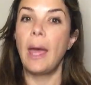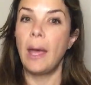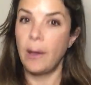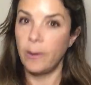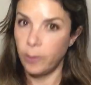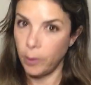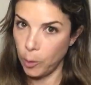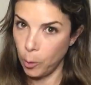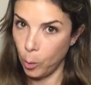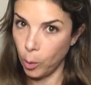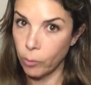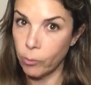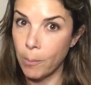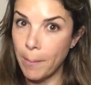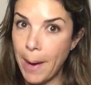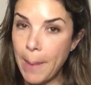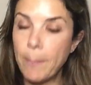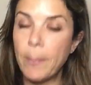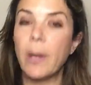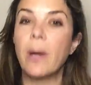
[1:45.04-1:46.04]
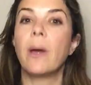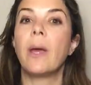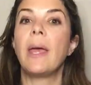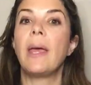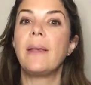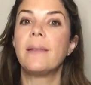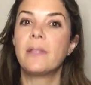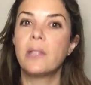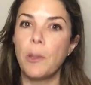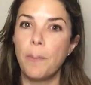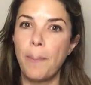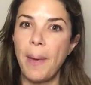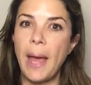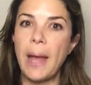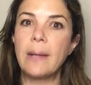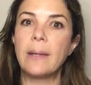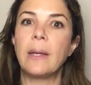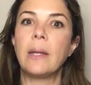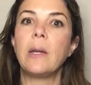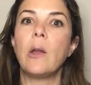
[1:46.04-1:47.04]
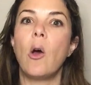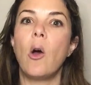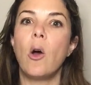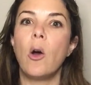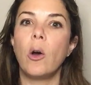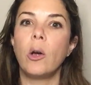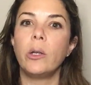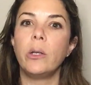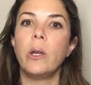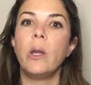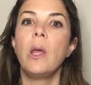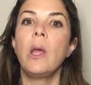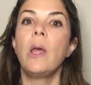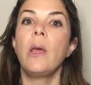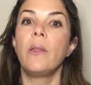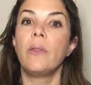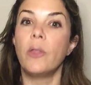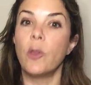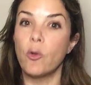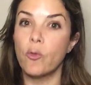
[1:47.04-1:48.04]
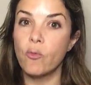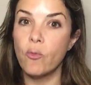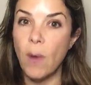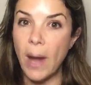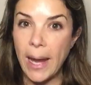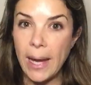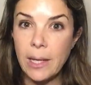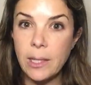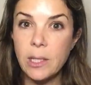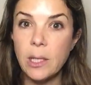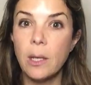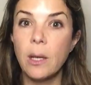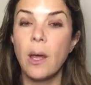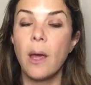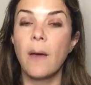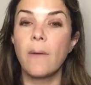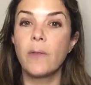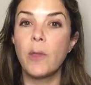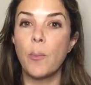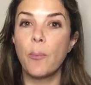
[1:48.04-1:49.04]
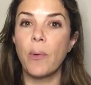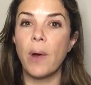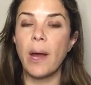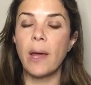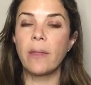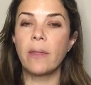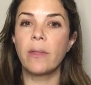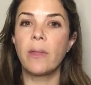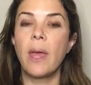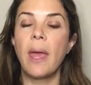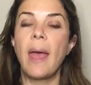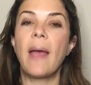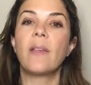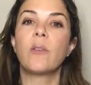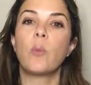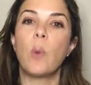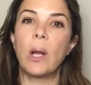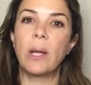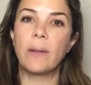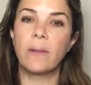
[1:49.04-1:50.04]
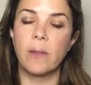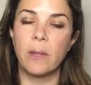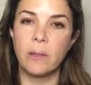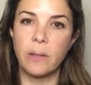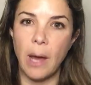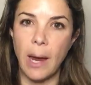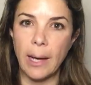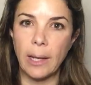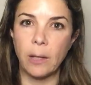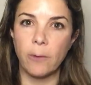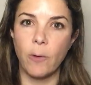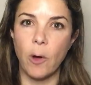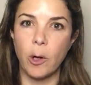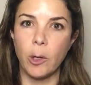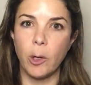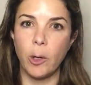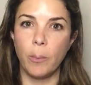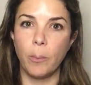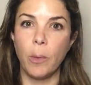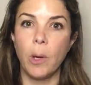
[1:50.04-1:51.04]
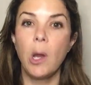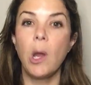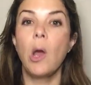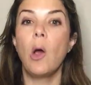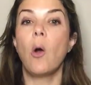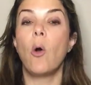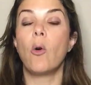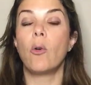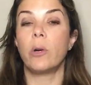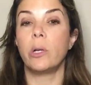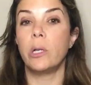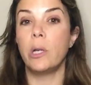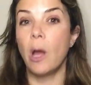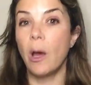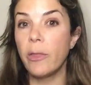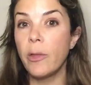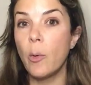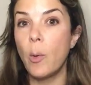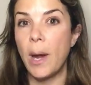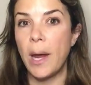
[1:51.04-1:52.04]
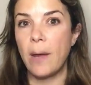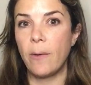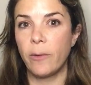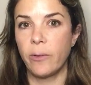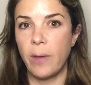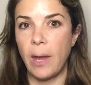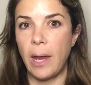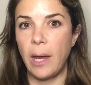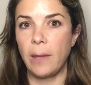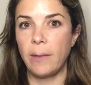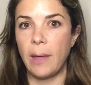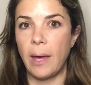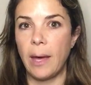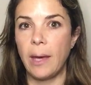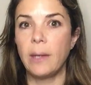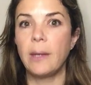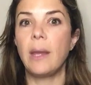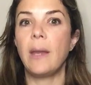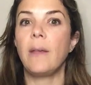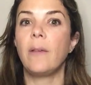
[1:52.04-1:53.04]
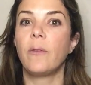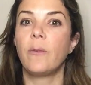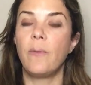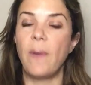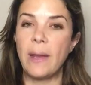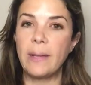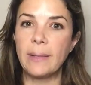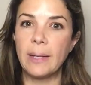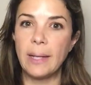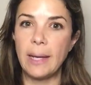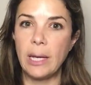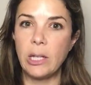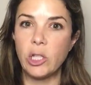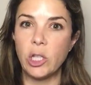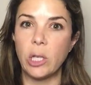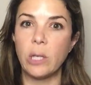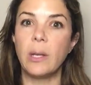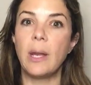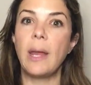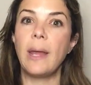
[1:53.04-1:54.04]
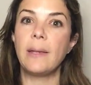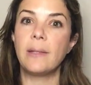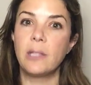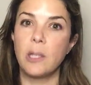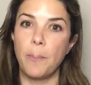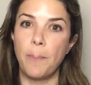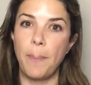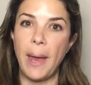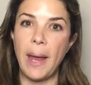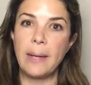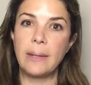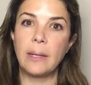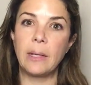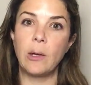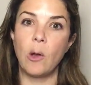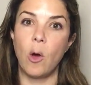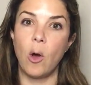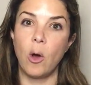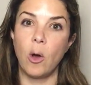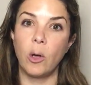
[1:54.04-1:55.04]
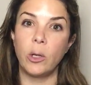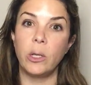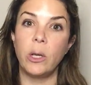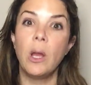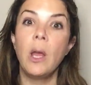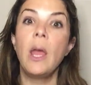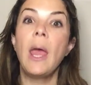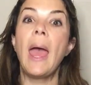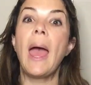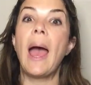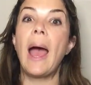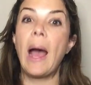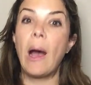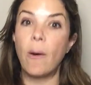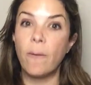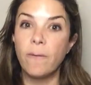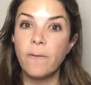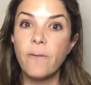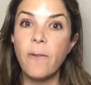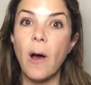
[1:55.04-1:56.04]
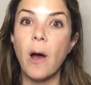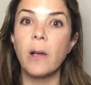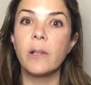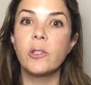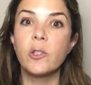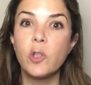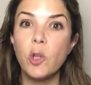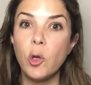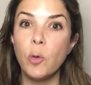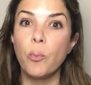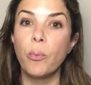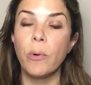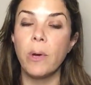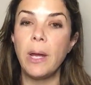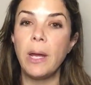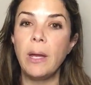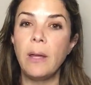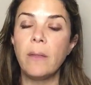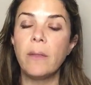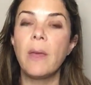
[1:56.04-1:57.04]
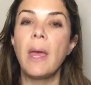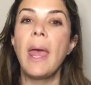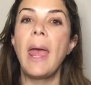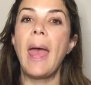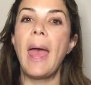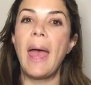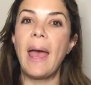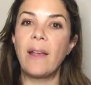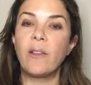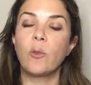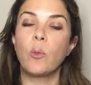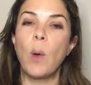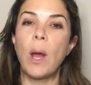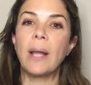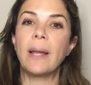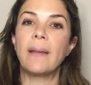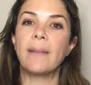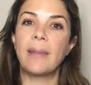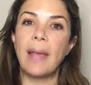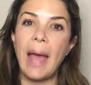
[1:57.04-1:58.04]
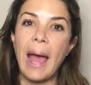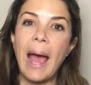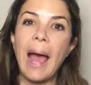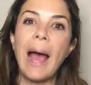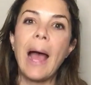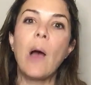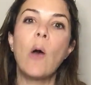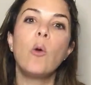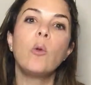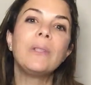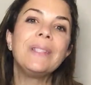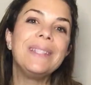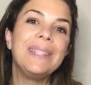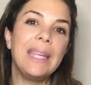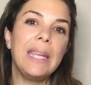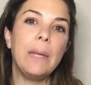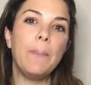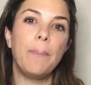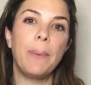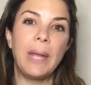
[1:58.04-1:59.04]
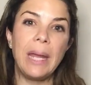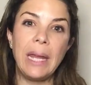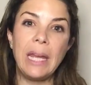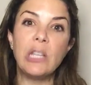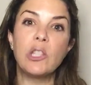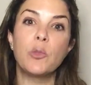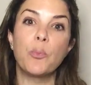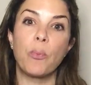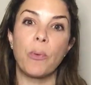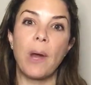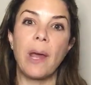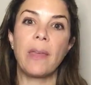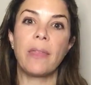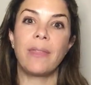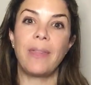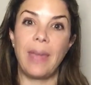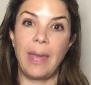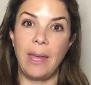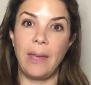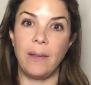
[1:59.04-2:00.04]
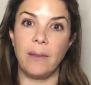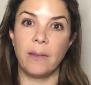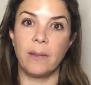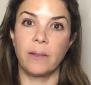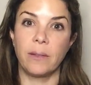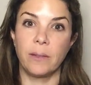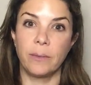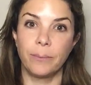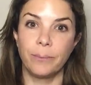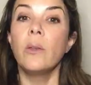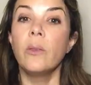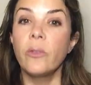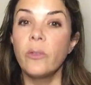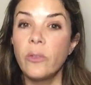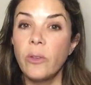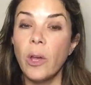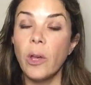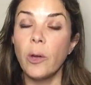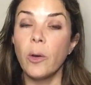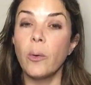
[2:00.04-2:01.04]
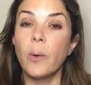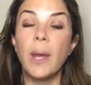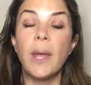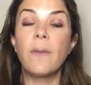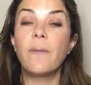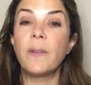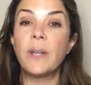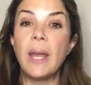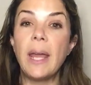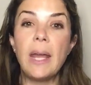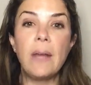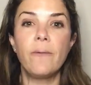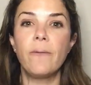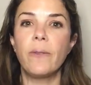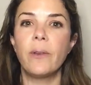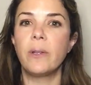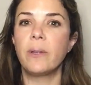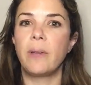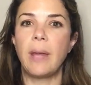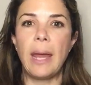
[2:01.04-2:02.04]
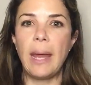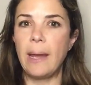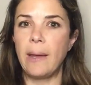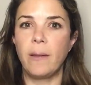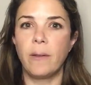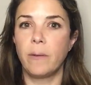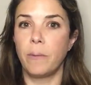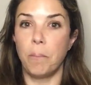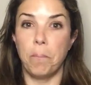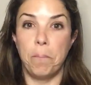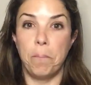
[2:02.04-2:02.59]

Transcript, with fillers: as you will remember, is dependent on the rate of the breath as well as the tidal volume. Or another way of saying that is ventilation is dependent on how fast you breathe as well as how deep each breath is. So, if an infant is